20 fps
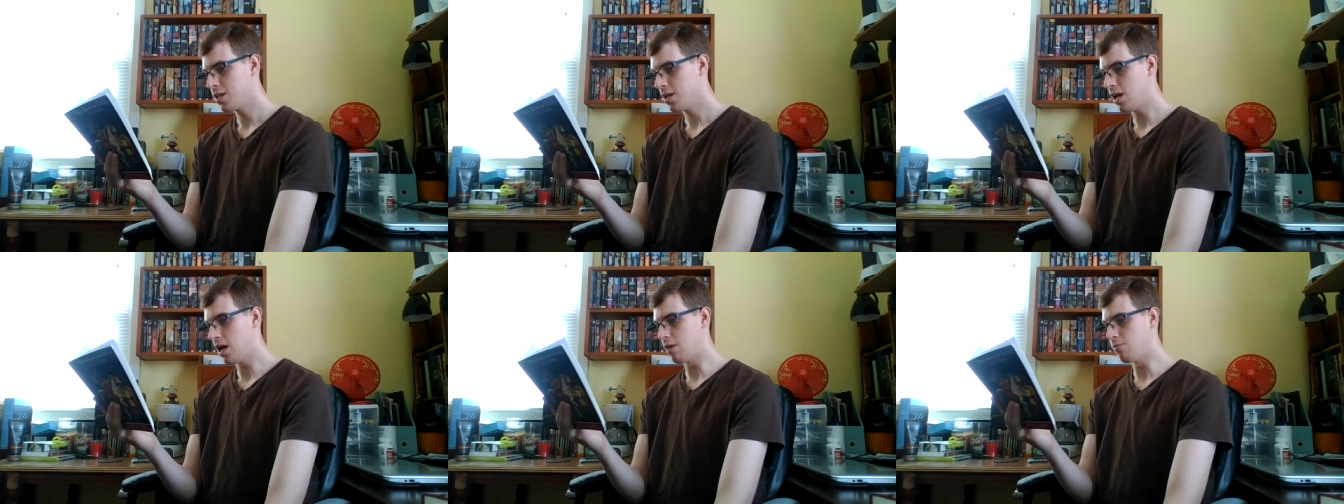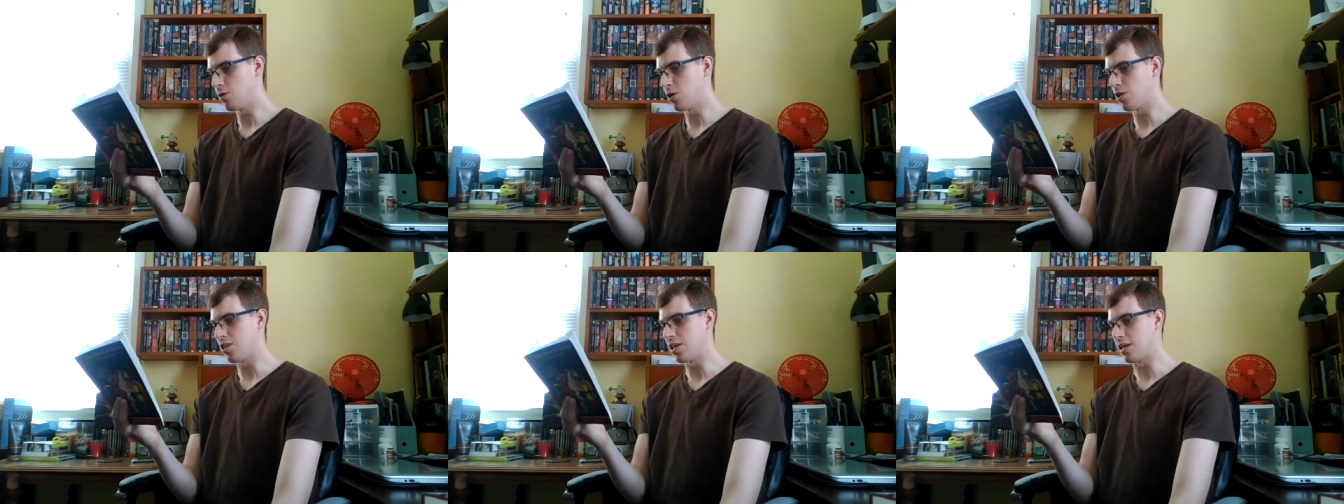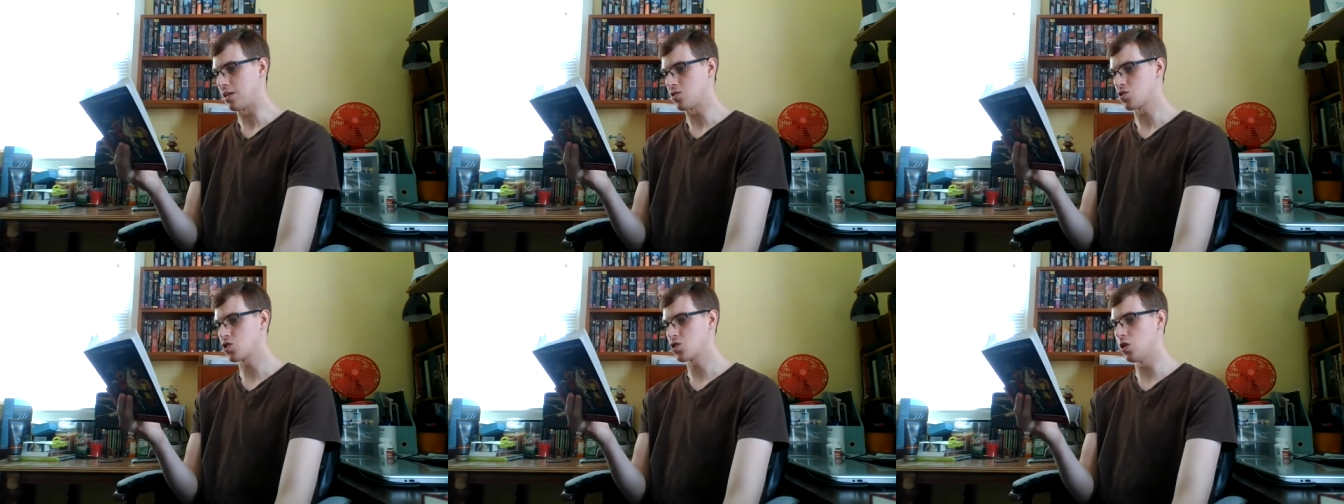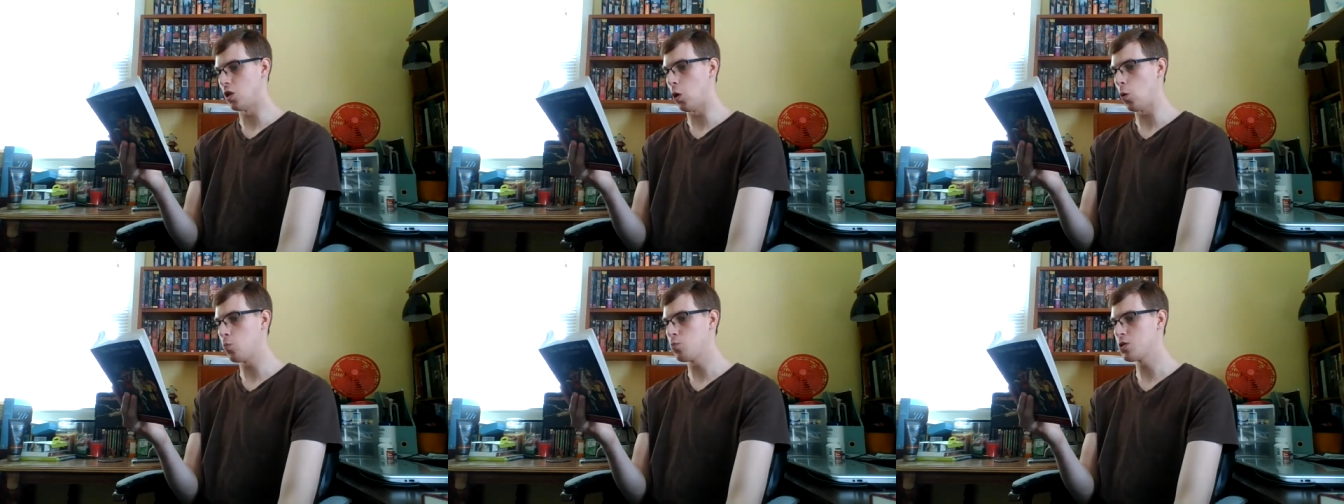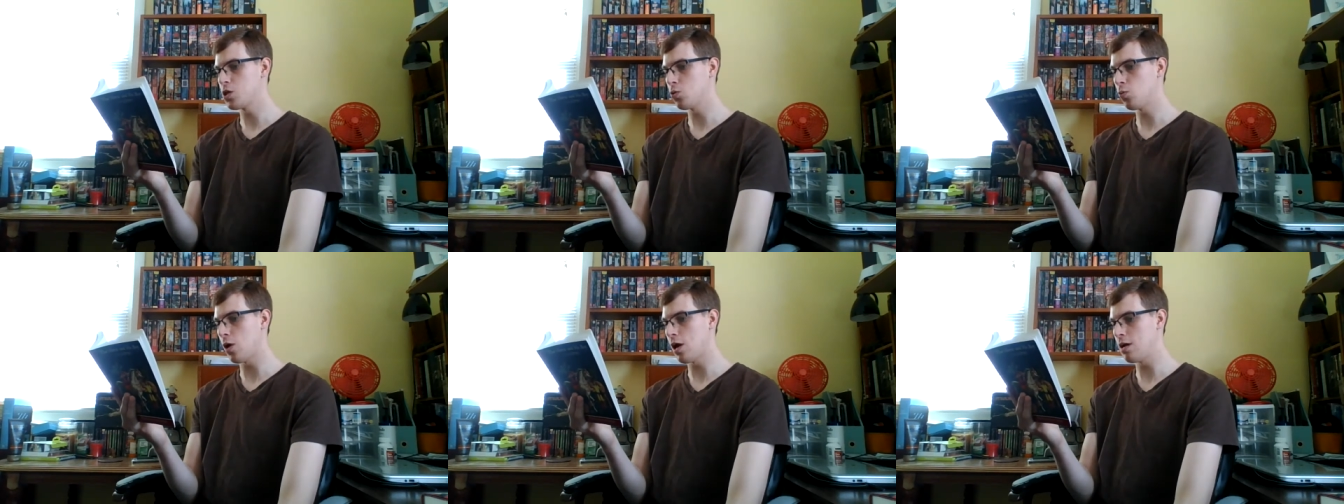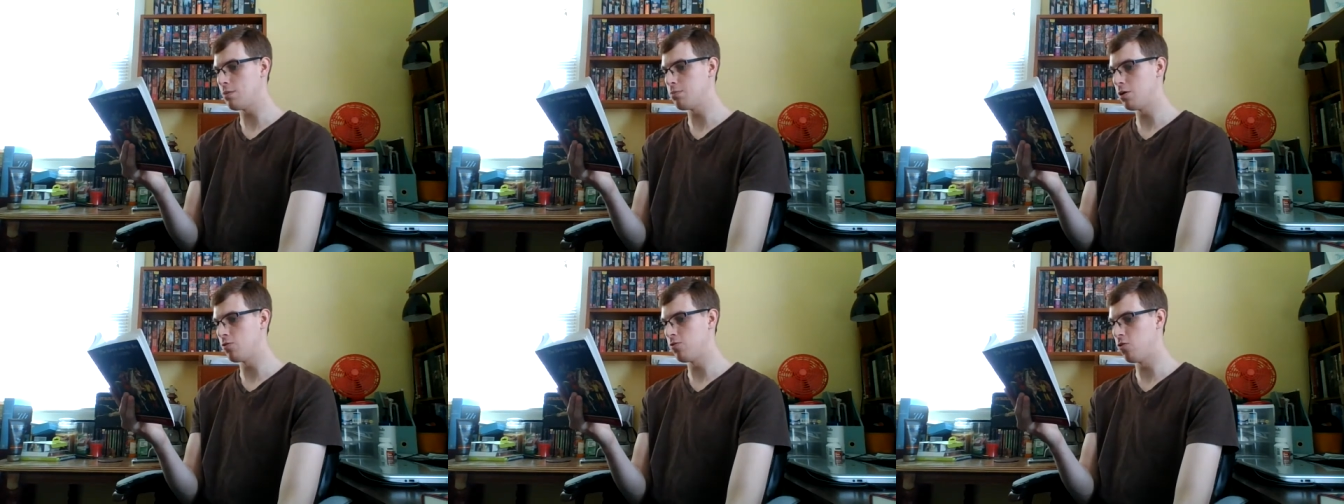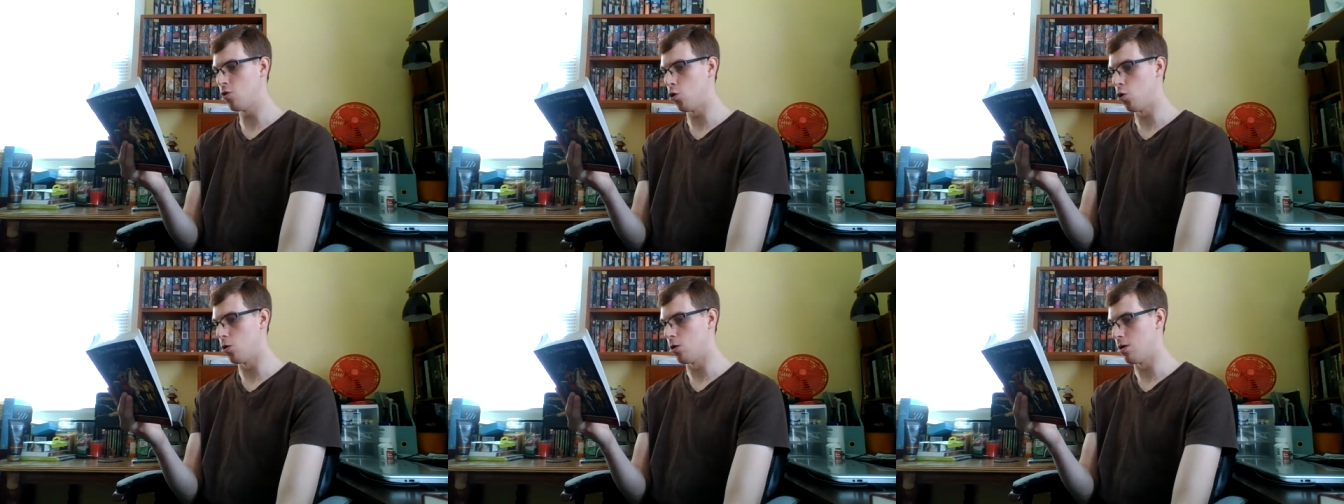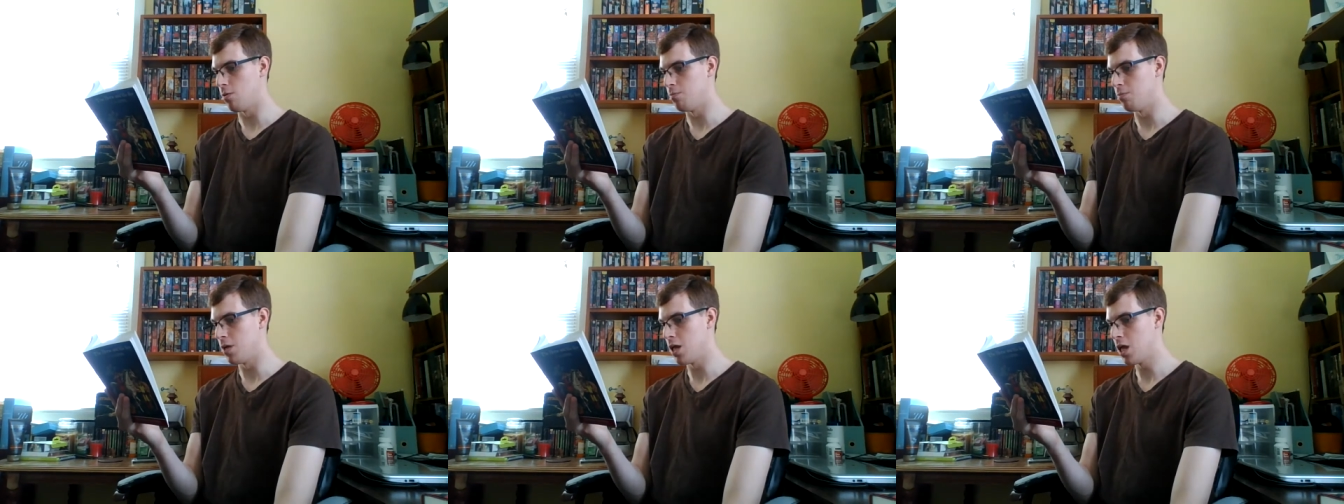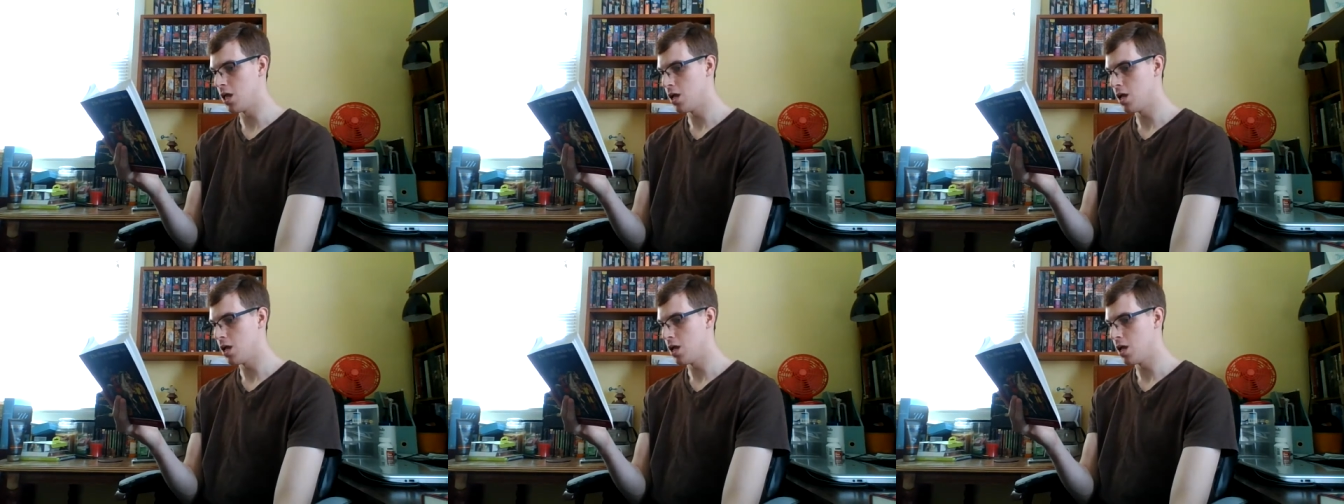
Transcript: Everything sloped away before him.